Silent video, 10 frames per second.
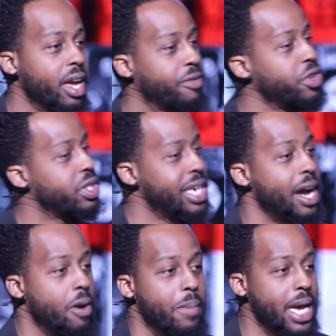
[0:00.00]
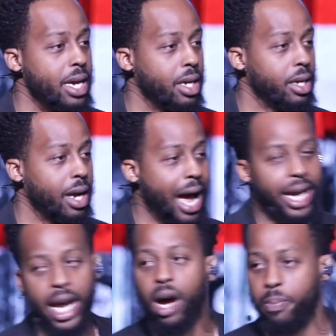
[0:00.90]
if you tell me, I
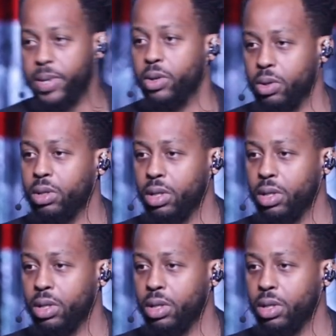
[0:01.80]
can help you.